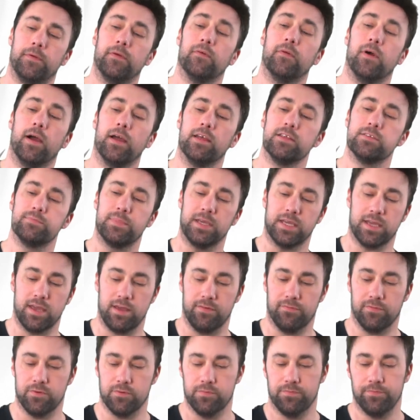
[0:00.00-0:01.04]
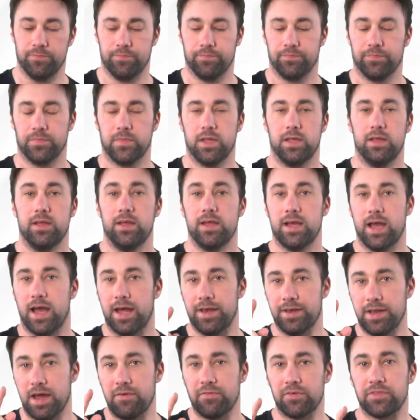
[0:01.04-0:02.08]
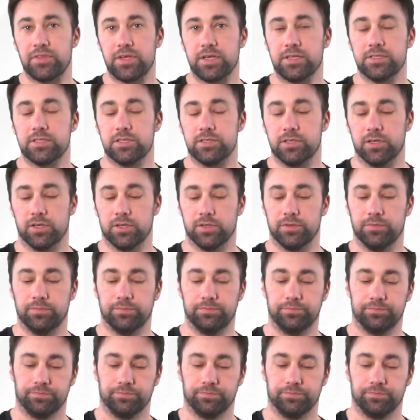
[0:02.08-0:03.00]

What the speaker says: Right, be careful. Another thing to do.